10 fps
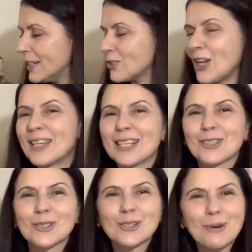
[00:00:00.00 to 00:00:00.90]
So get
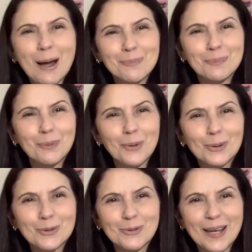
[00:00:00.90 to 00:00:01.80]
your scrap
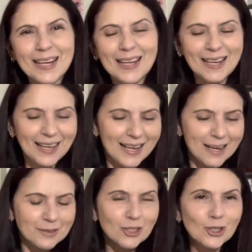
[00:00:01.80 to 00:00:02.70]
balls ready,
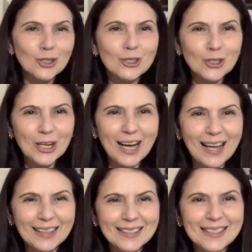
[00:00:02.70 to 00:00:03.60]
choose your
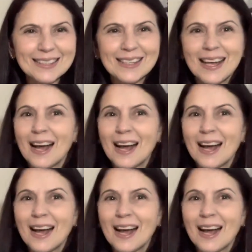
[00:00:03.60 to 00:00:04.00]
colors.